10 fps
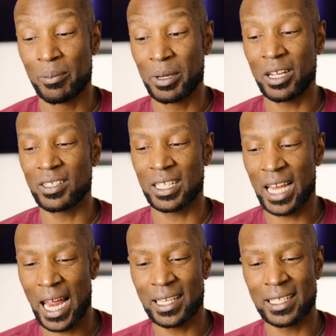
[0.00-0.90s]
Because a
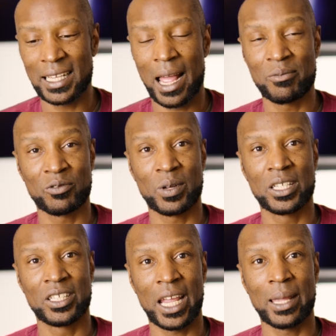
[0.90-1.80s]
lot of the times
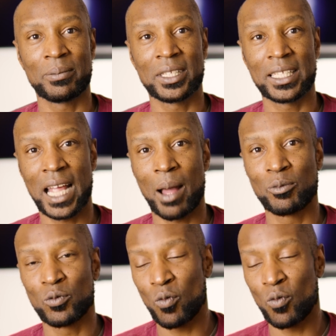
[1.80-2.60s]
when James stopped